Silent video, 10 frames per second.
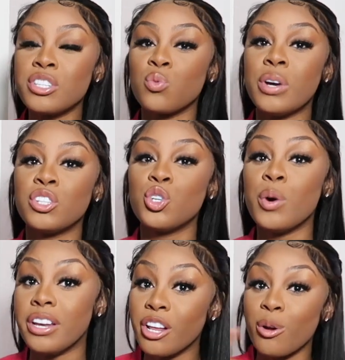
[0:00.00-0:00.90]
We just went
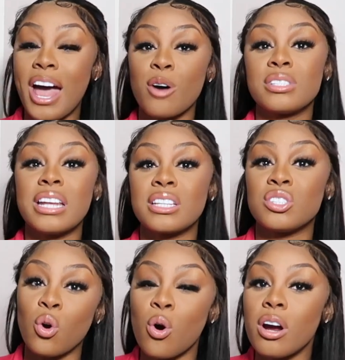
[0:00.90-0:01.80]
to another house
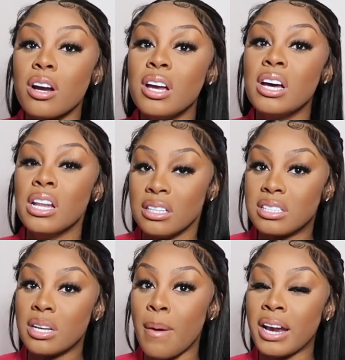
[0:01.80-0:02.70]
next door
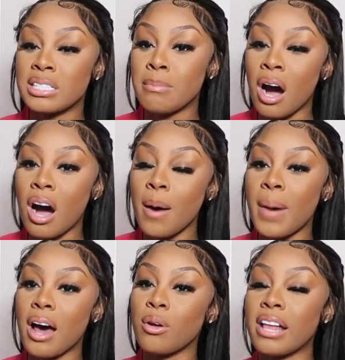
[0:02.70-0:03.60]
to somebody's
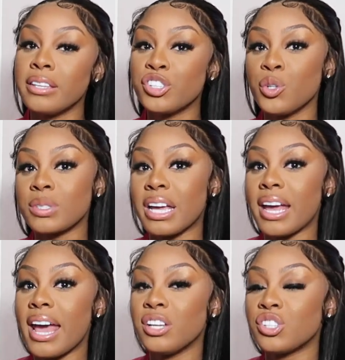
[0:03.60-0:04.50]
mom. I think she was
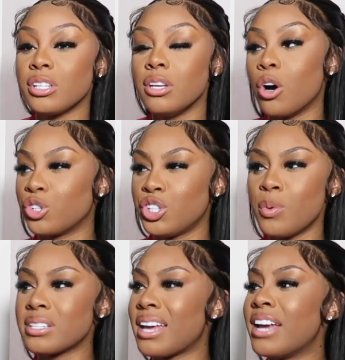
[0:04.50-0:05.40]
like Haitian. No, she
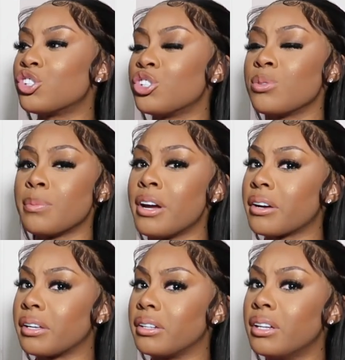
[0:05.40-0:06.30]
wasn't Haitian, she was
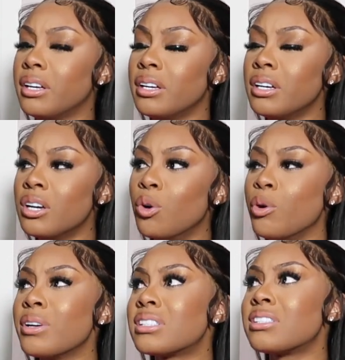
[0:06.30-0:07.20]
American.
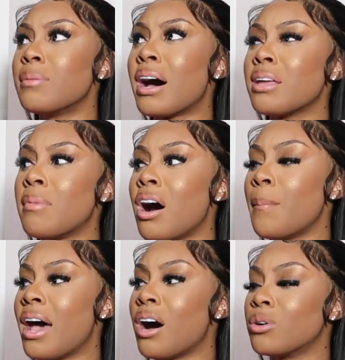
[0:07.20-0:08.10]
We went to somebody's
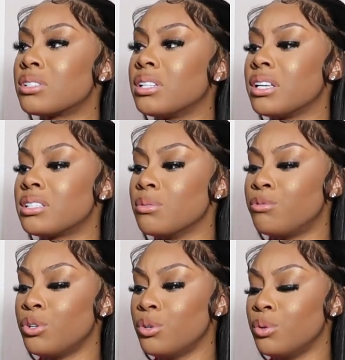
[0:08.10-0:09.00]
mom house to get
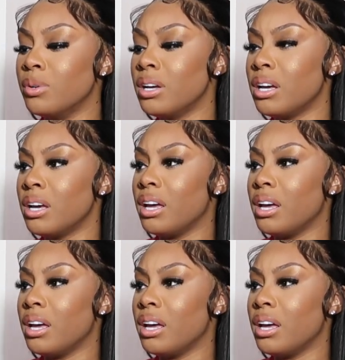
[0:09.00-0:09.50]
some food.